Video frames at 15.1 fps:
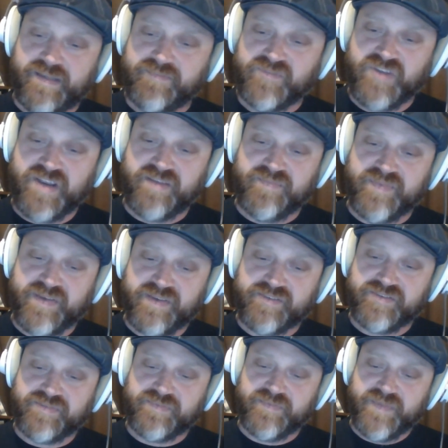try to pick
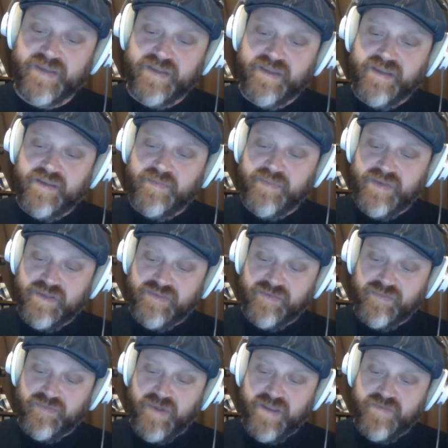pick the
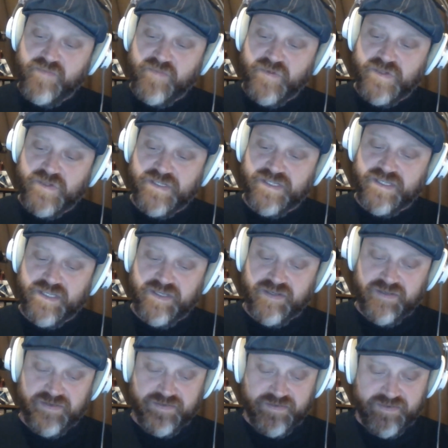right one here.